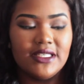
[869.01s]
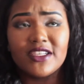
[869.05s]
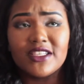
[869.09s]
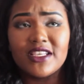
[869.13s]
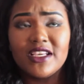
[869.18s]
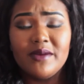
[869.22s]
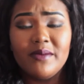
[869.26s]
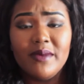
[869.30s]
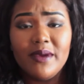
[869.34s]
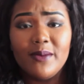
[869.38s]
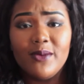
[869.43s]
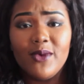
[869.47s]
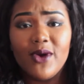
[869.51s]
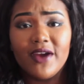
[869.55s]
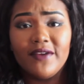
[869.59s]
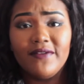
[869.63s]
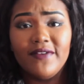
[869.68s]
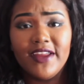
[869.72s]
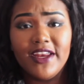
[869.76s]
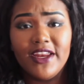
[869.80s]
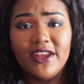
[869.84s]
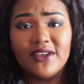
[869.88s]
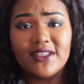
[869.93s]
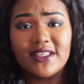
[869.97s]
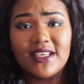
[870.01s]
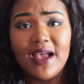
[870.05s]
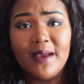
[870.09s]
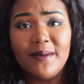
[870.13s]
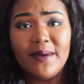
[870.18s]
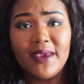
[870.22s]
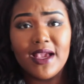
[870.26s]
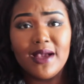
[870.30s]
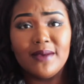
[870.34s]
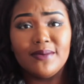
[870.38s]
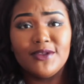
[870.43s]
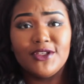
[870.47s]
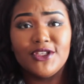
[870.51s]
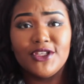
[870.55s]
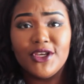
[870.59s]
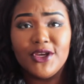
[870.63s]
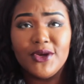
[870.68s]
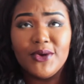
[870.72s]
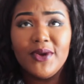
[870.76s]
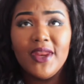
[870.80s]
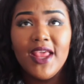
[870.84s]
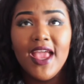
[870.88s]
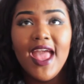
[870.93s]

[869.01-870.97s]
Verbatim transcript: There's gonna be more videos coming up soon,